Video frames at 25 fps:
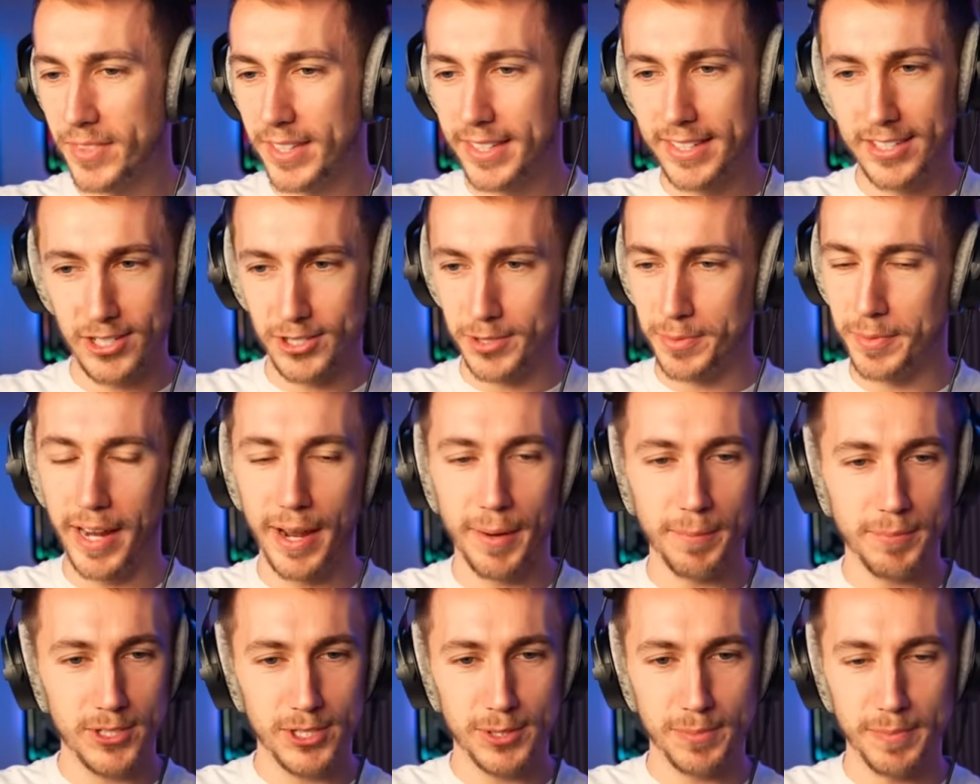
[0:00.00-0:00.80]
Just
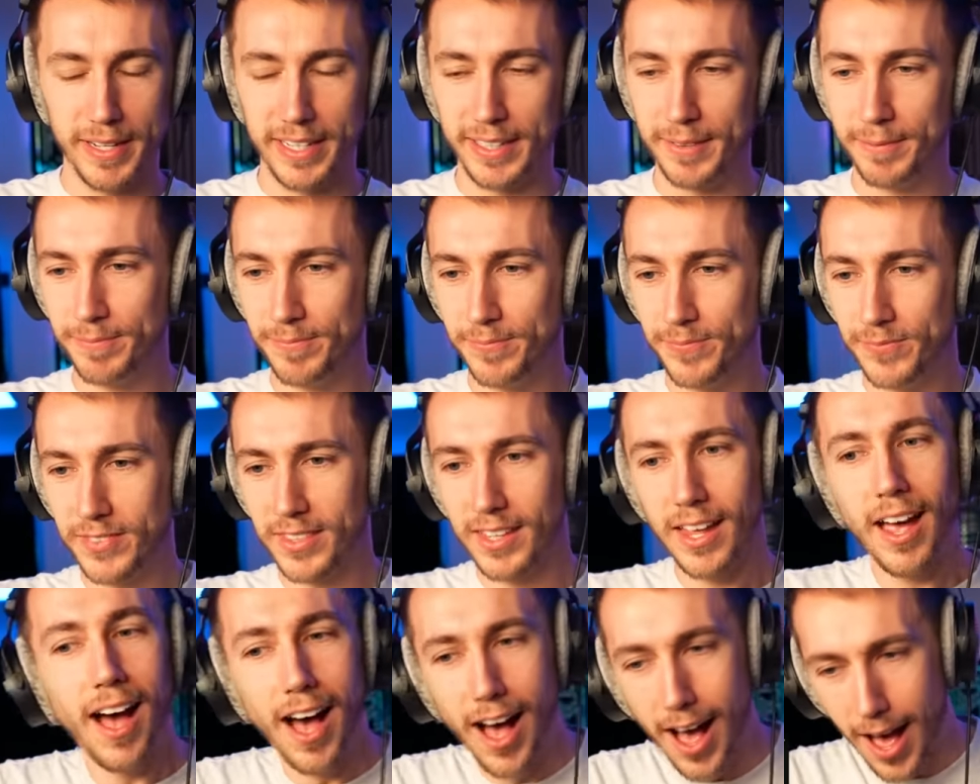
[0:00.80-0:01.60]
me.
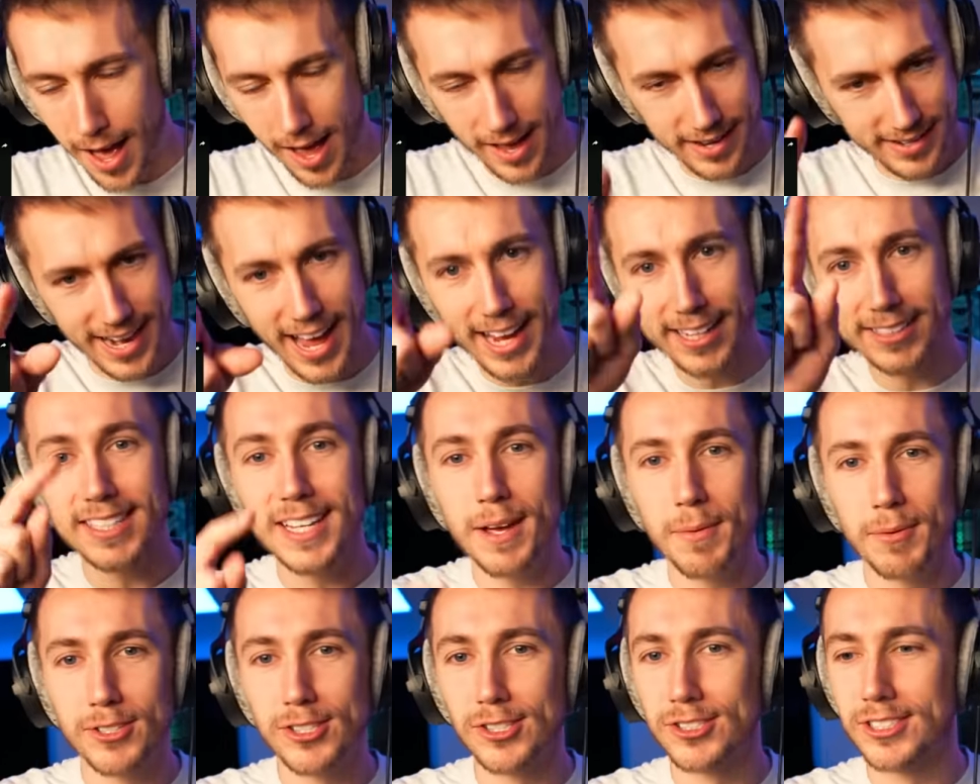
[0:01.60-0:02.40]
Next
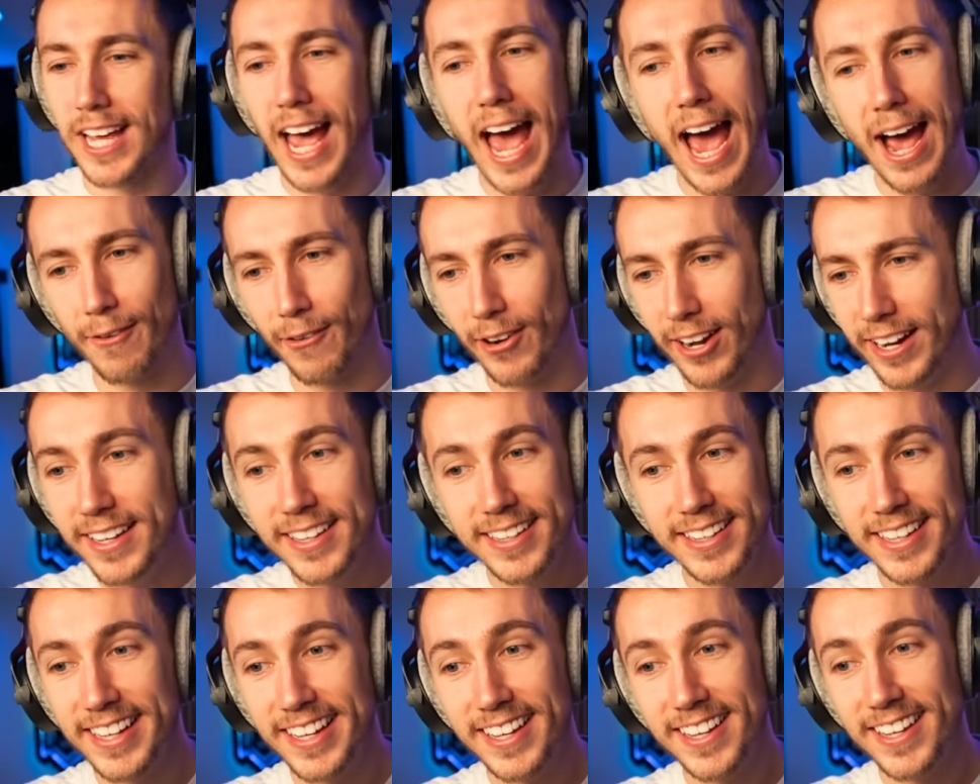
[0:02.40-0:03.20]
time I talk to Harry,
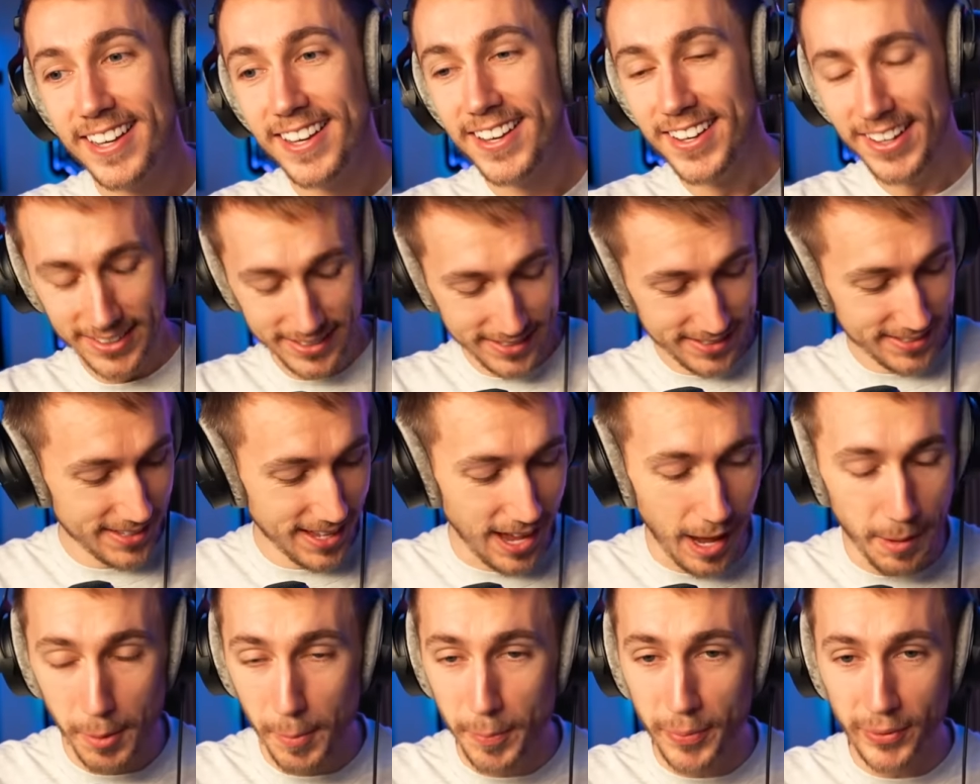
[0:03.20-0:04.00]

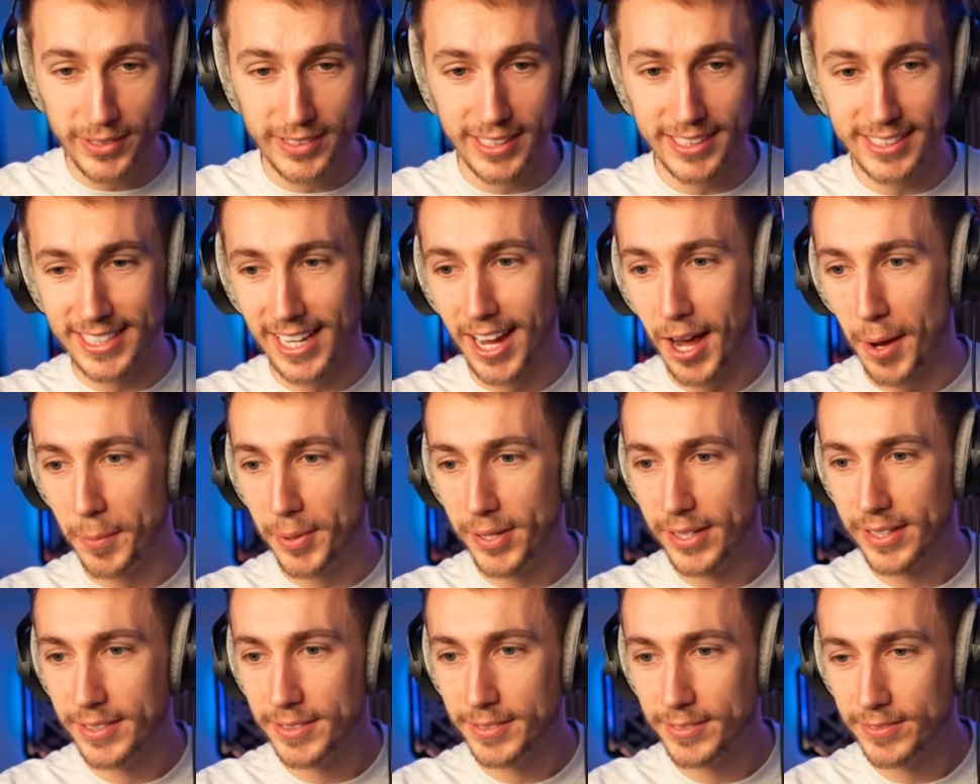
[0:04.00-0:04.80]
I'm going to bring this up.
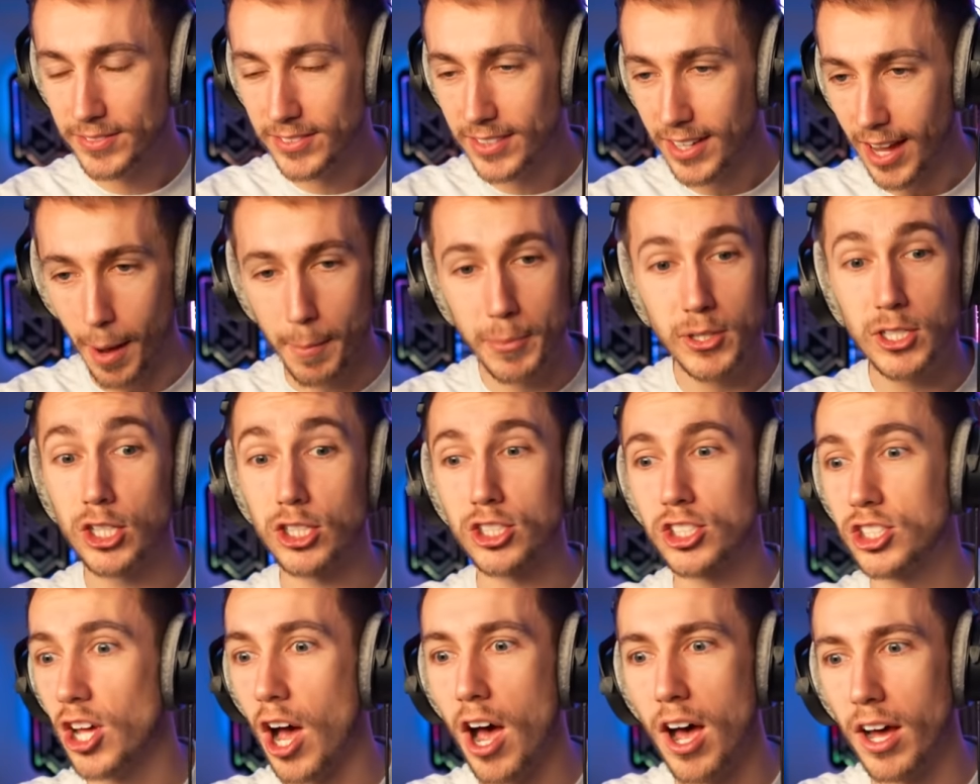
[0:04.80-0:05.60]
I'm going
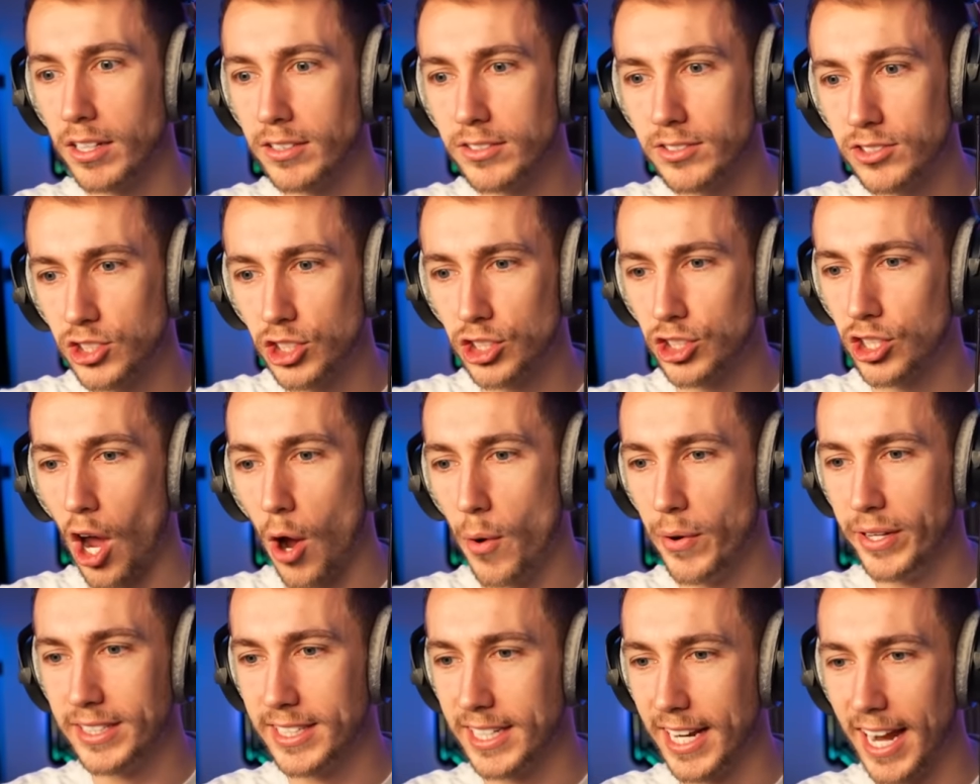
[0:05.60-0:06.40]
to go
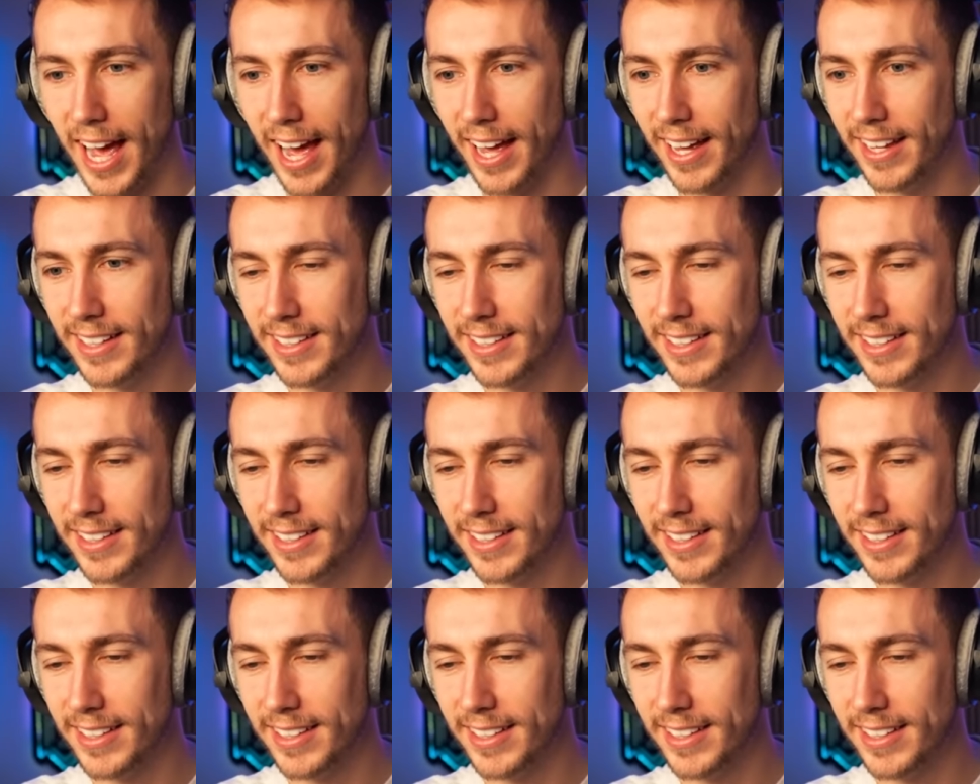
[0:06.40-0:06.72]
into that.